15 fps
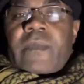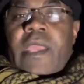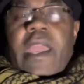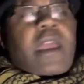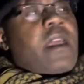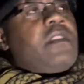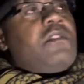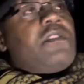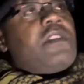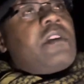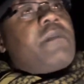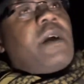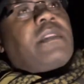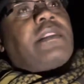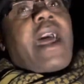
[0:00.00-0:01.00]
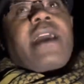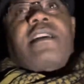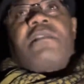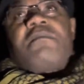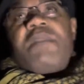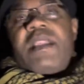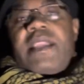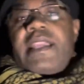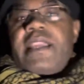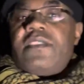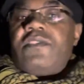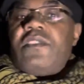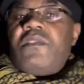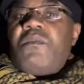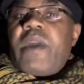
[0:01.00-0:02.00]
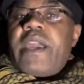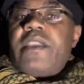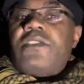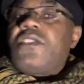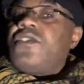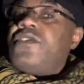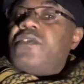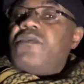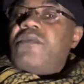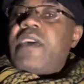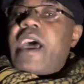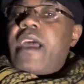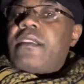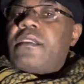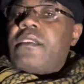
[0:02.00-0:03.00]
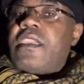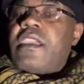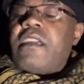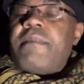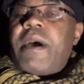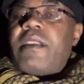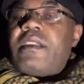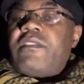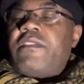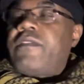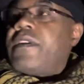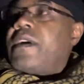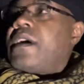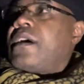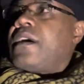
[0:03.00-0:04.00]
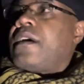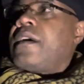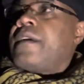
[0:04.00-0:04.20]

And you think about it, that could be an easy way to do that. Think about if uh,